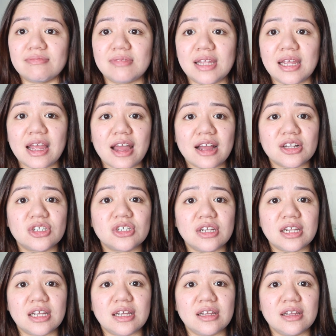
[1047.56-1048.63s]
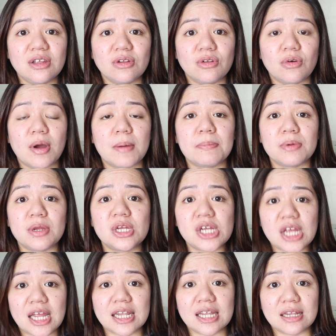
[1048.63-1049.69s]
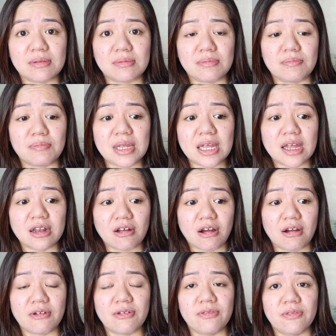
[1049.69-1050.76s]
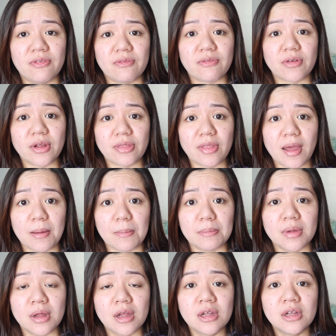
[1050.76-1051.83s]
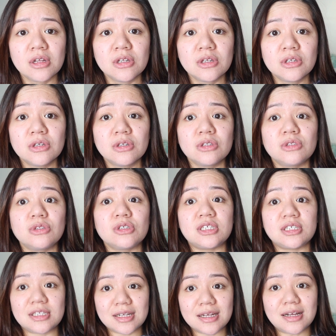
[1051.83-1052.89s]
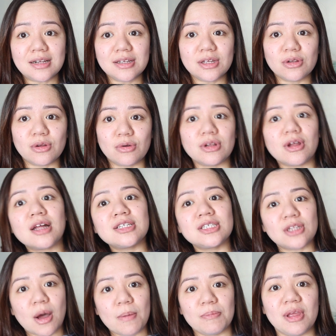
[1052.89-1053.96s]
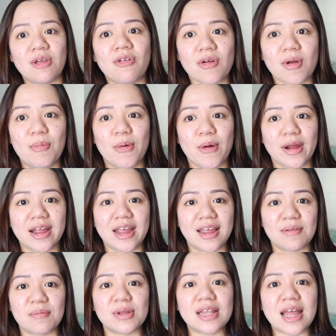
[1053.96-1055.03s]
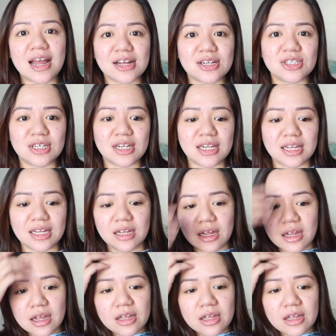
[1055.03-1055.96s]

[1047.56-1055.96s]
they actually, appreciated me enough for them to still, not stop me from working, but actually,